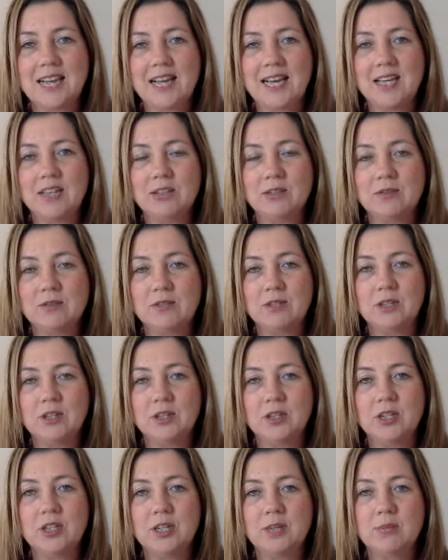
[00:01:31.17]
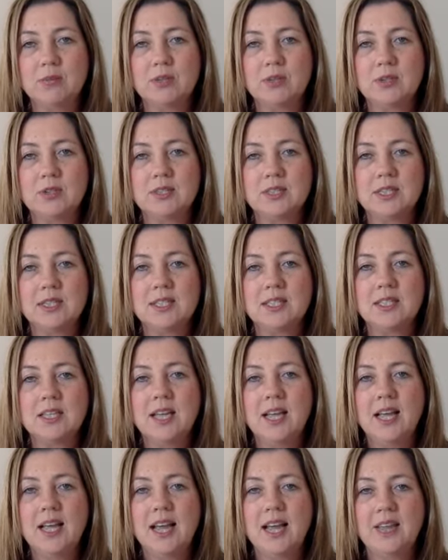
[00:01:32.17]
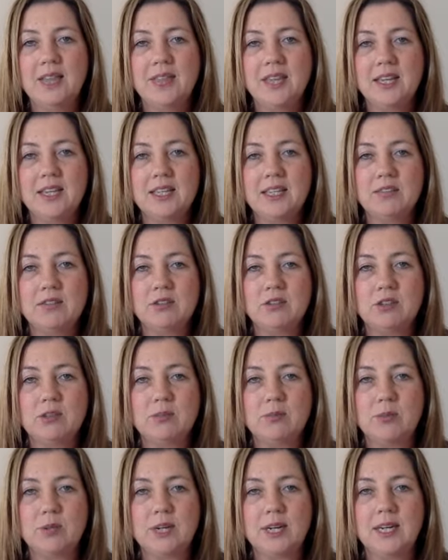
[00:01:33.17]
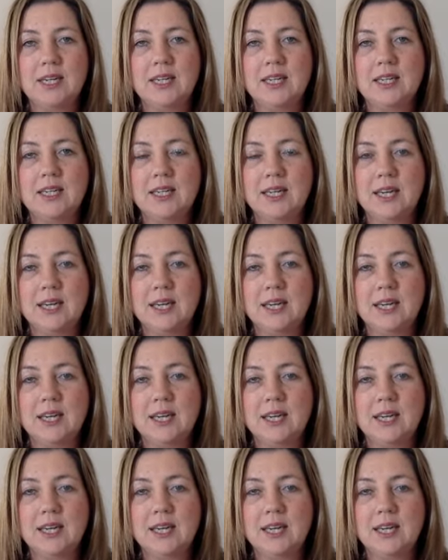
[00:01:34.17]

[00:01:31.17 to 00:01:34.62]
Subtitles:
out of the learning process, and that gives your brain